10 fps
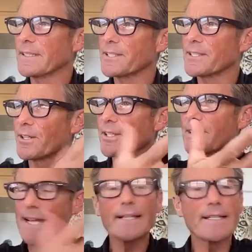these are not
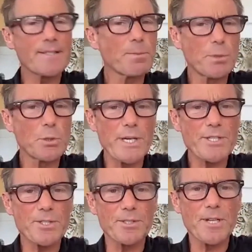exactly simple
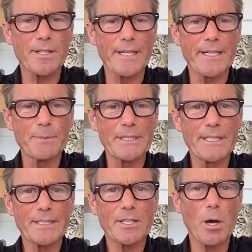questions, are they? I mean,
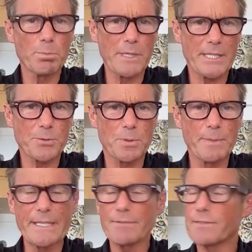they're complex with
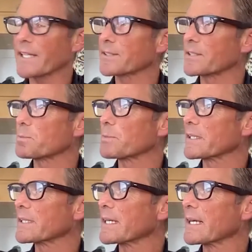many factors.
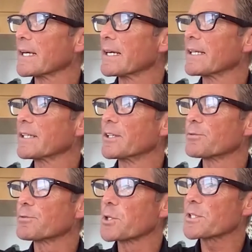But,
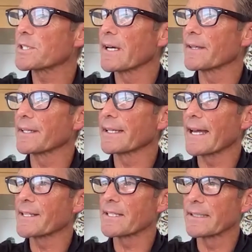the first thing I think
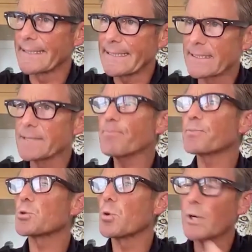as a leader,
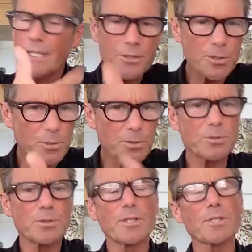talking to
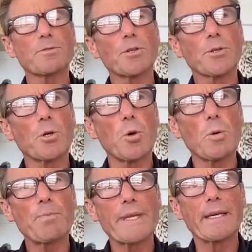those of you on the
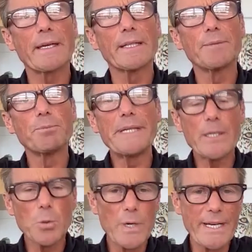call,
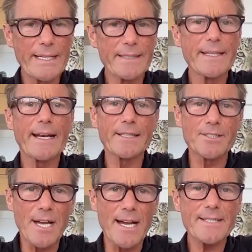be aware that
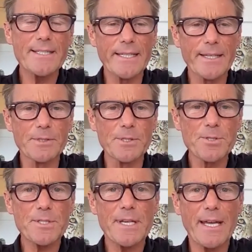anxiety
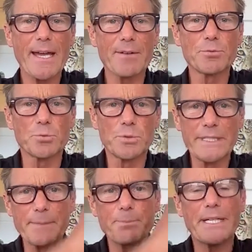levels have
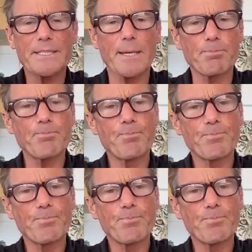really picked up.